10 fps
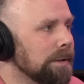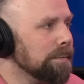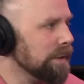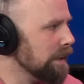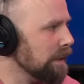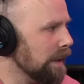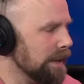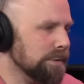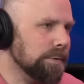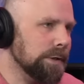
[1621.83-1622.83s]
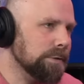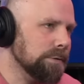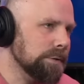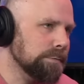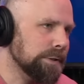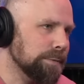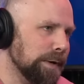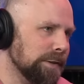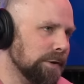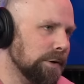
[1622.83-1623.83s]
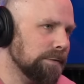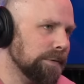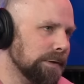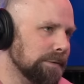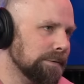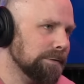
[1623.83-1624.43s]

But I think the last one I told you was Samantha Irvin.